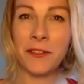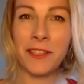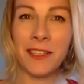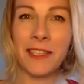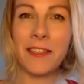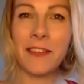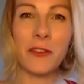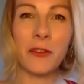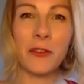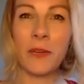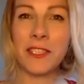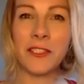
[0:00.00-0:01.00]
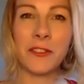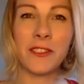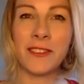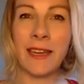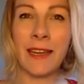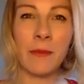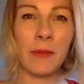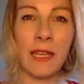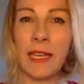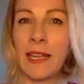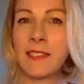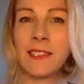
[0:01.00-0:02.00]
Glinda the Good Witch could say at the
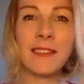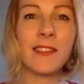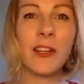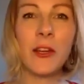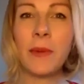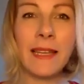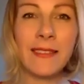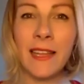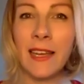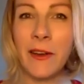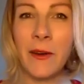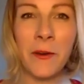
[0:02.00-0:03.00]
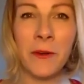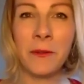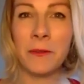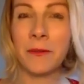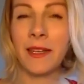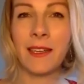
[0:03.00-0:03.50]
beginning, there's no place like home.